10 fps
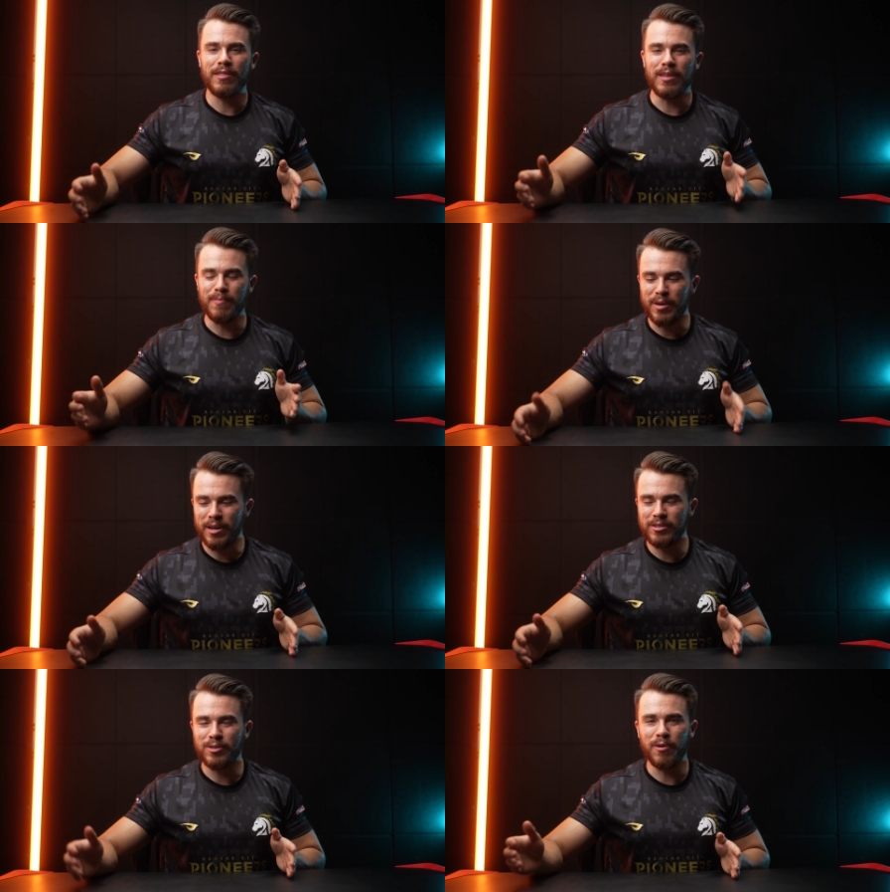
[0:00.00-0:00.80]
the
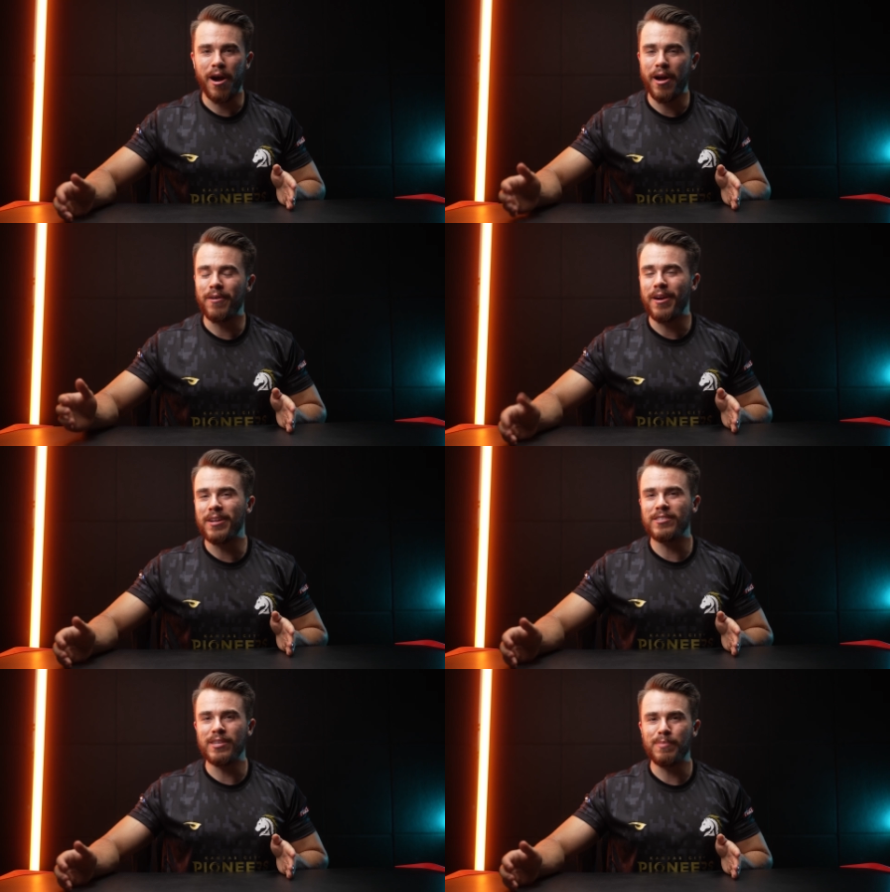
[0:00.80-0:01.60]
mid to higher
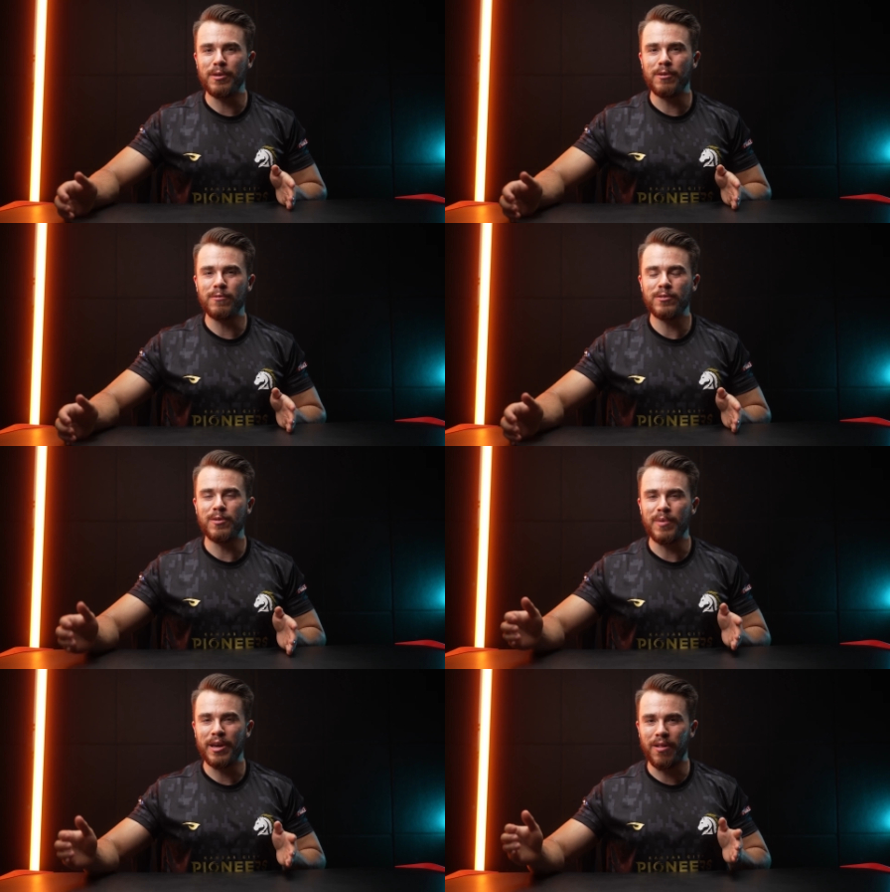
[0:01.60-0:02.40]
end CPUs
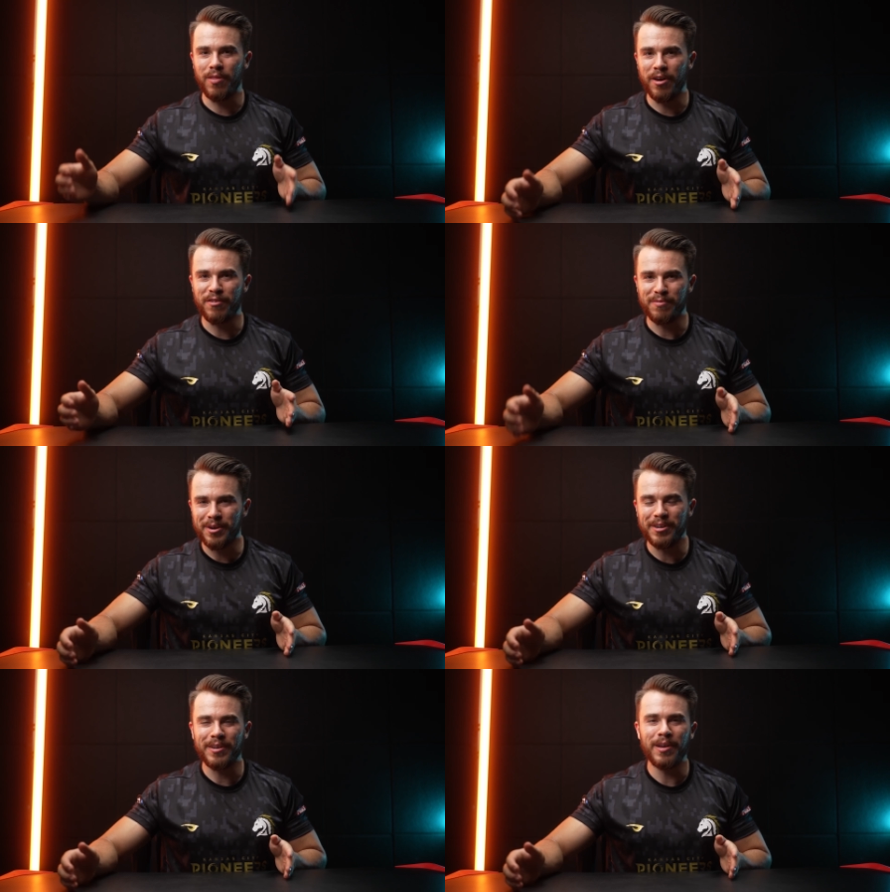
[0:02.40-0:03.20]
to make a lot of
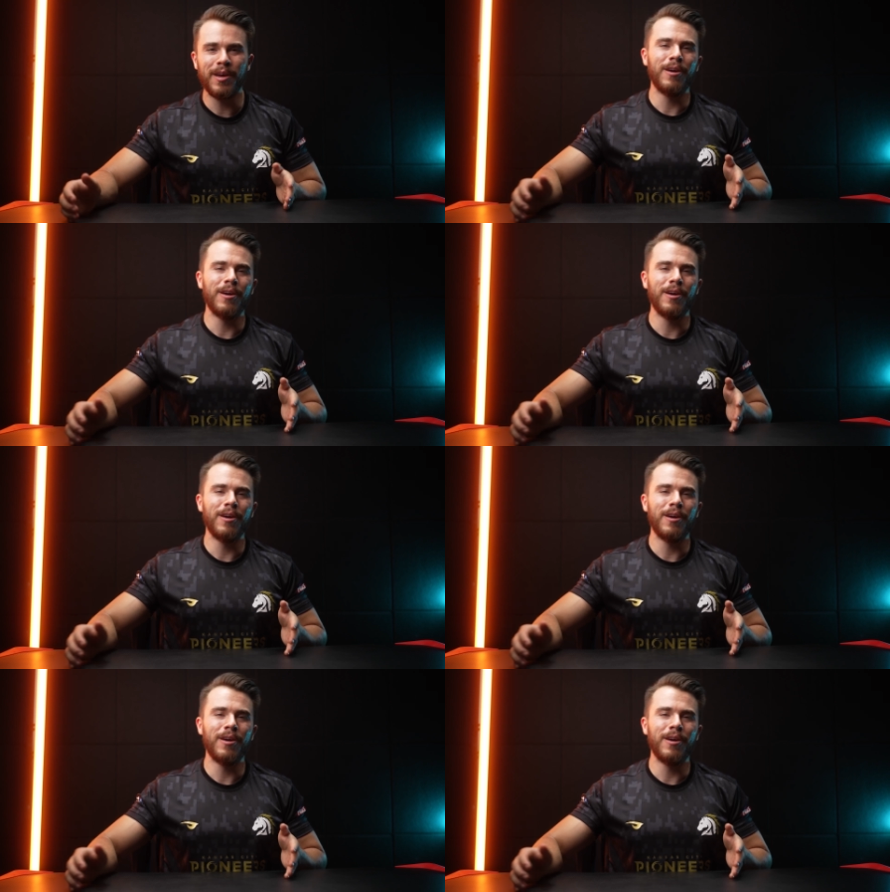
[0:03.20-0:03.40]
money,